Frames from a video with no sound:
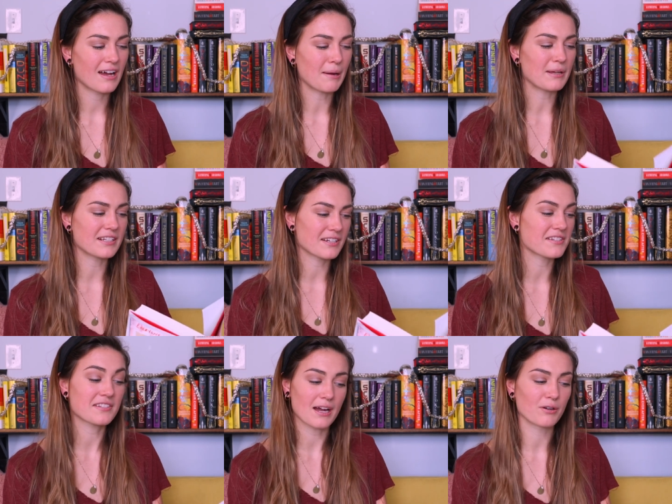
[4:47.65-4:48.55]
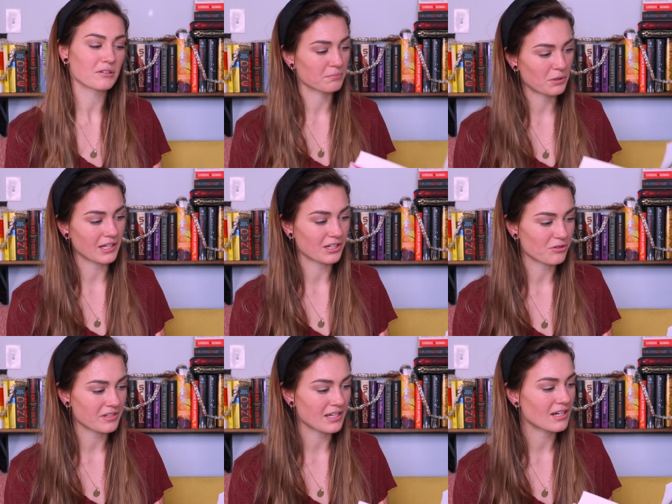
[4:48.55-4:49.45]
I mean, it does sound pretty
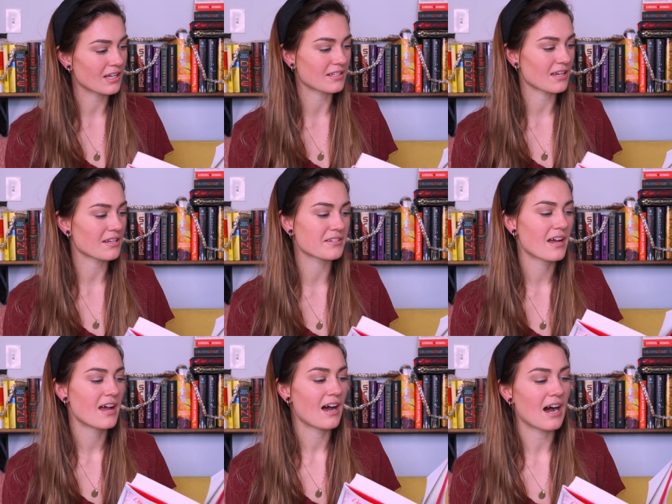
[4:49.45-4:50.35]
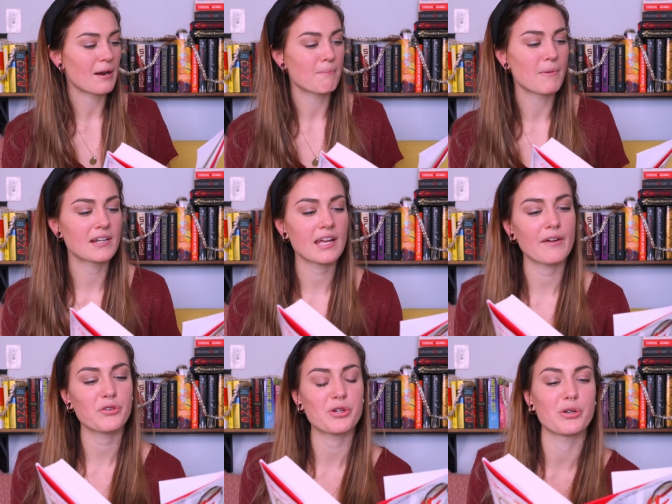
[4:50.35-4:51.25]
interesting. It says, On Monday
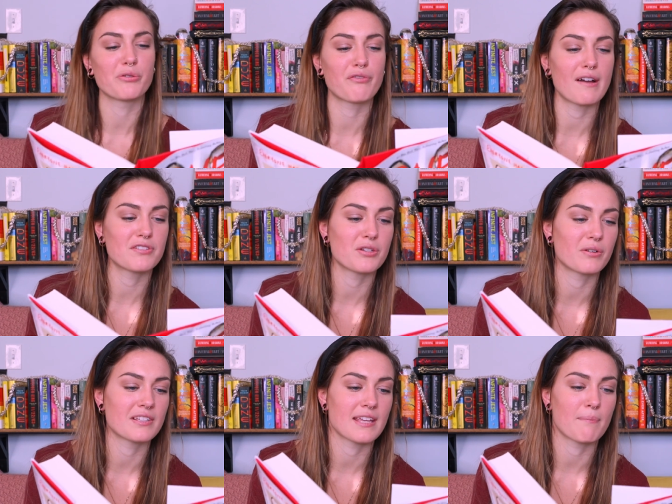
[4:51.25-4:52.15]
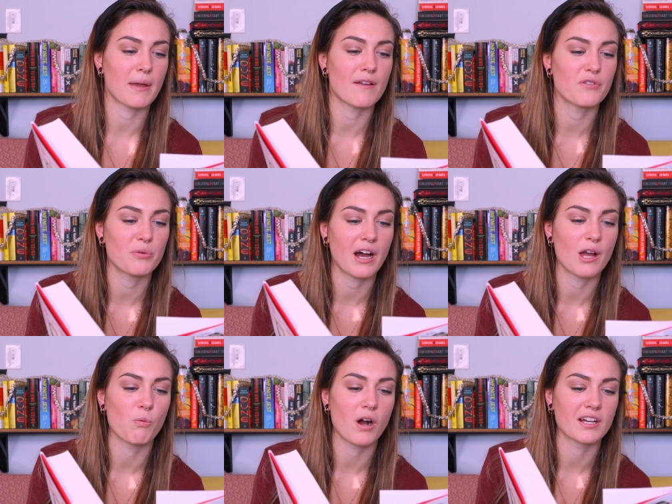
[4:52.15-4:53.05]
afternoon, five students at Bayview
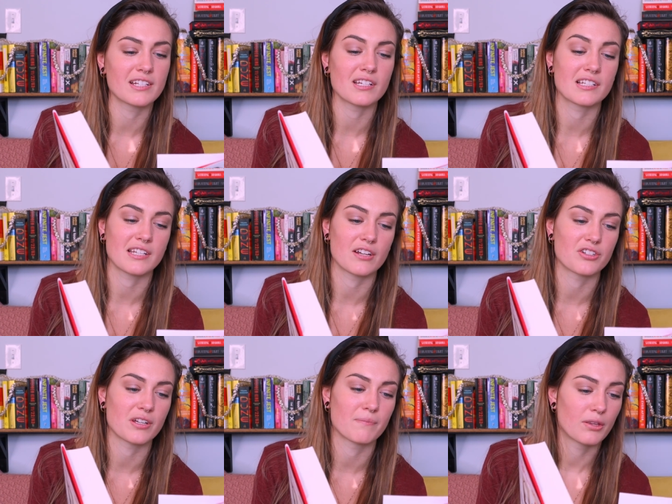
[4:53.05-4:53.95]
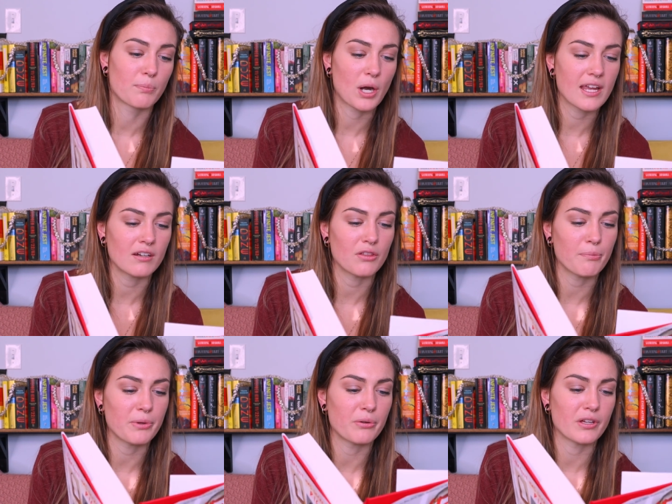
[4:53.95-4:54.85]
High walk into detention. The brain, the
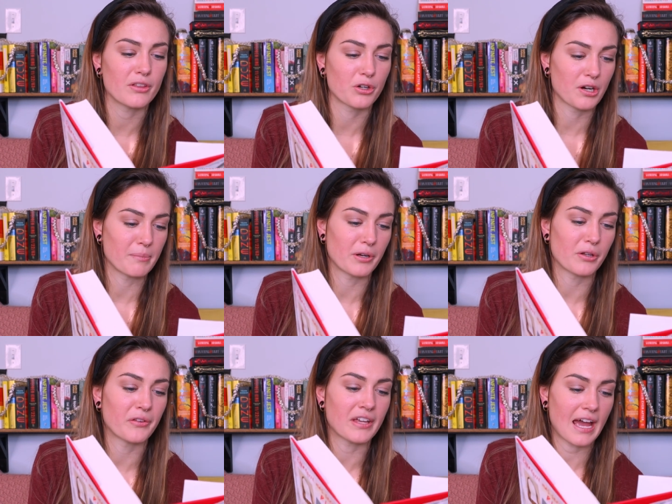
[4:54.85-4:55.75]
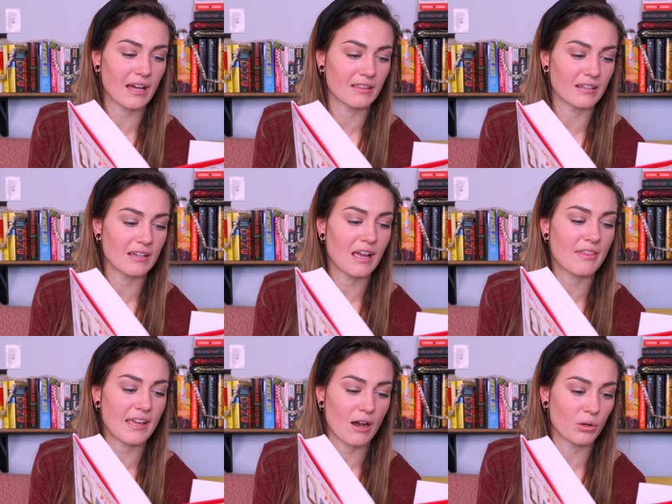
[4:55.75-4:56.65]
beauty, the criminal, the athlete,
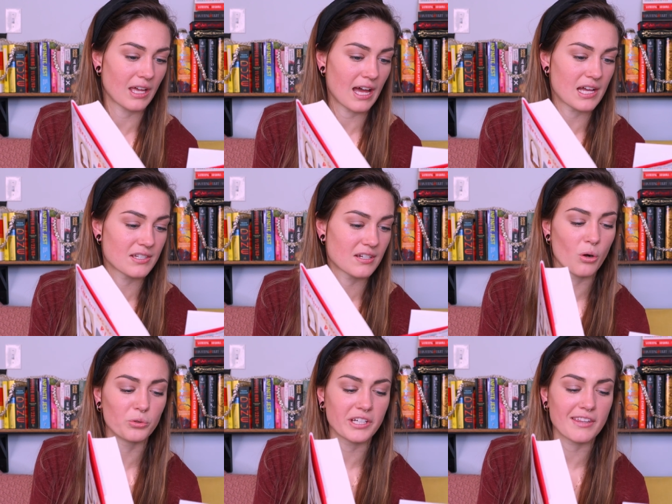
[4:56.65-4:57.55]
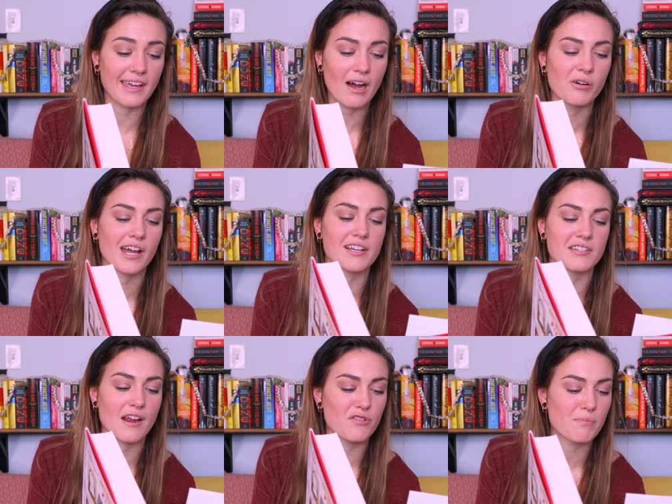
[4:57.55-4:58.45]
and the outcast. Only, the
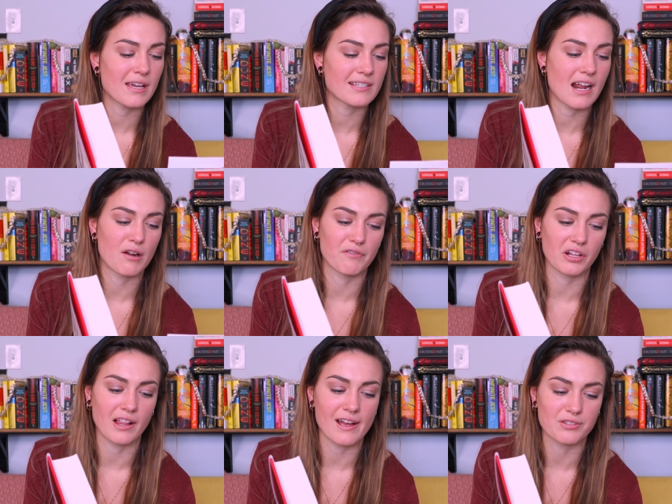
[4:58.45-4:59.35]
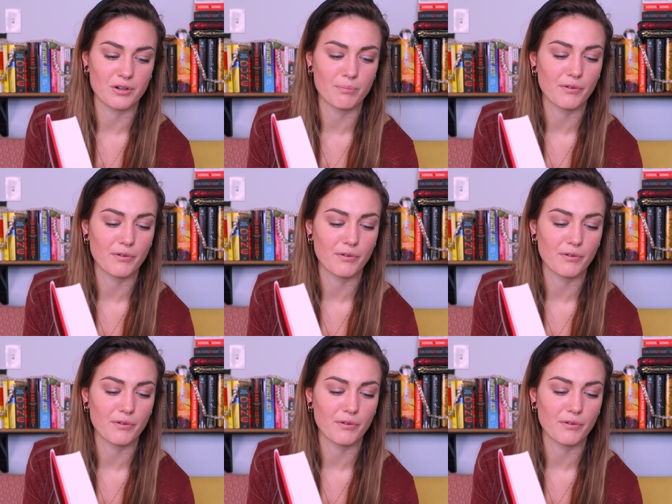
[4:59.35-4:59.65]
outcast never makes it out of the classroom.